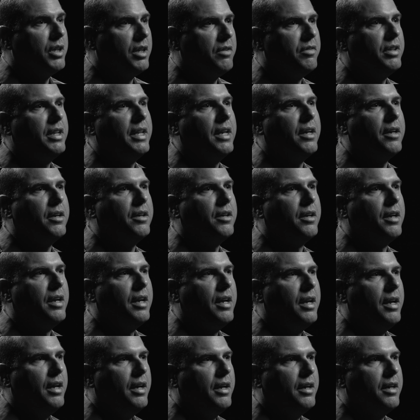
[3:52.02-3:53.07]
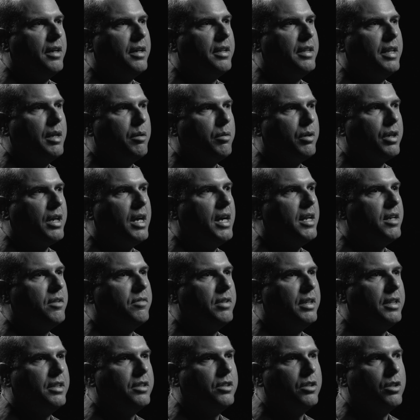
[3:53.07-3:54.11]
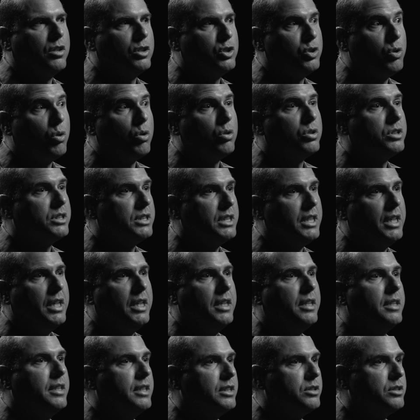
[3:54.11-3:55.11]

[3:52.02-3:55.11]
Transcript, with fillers: were living there, uh, they were kind of into the cholo scene,